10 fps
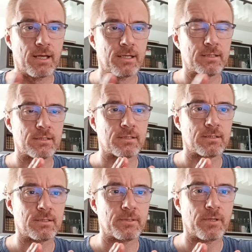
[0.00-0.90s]
and
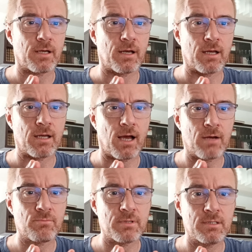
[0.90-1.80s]

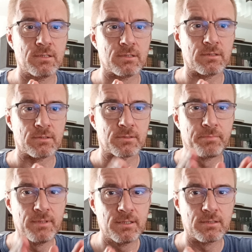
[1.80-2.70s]
I will
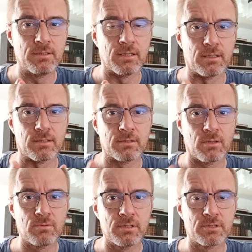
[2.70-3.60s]
split the
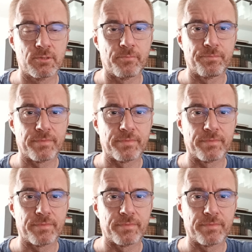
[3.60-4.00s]
knowledge